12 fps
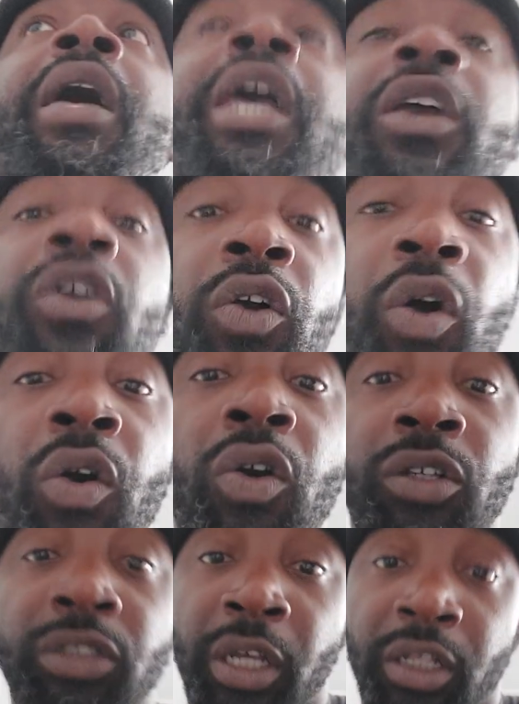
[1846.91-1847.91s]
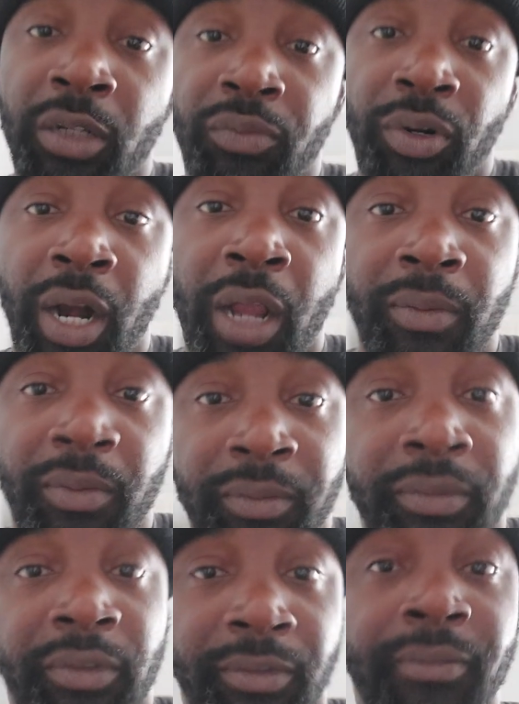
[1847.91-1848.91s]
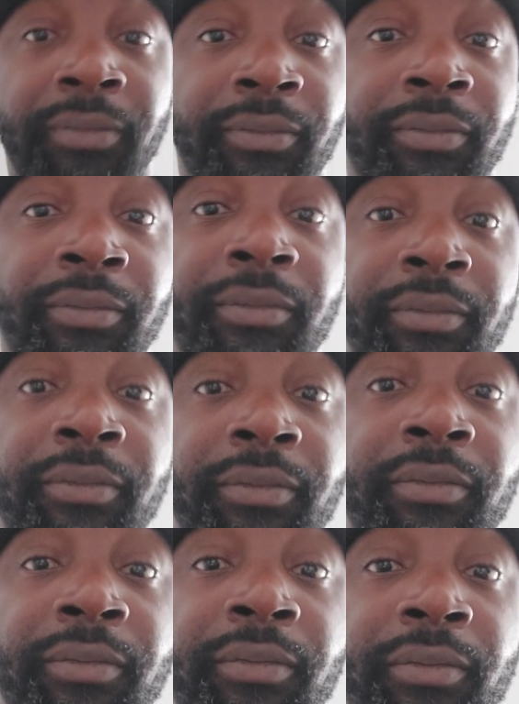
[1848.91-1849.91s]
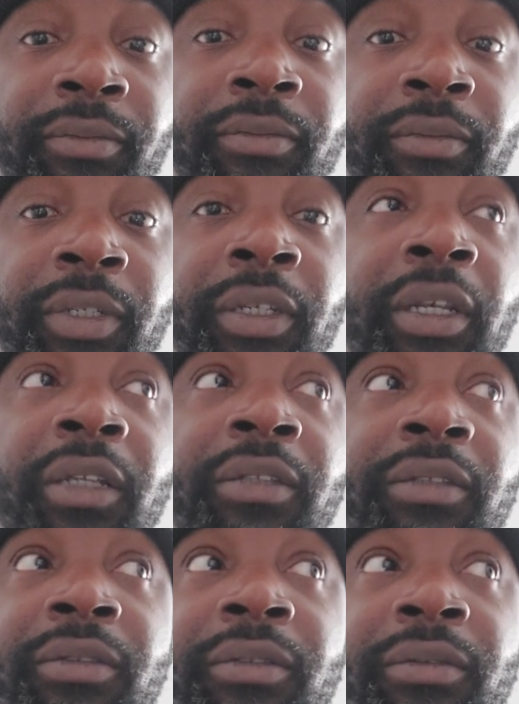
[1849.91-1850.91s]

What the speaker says: and cause other problems because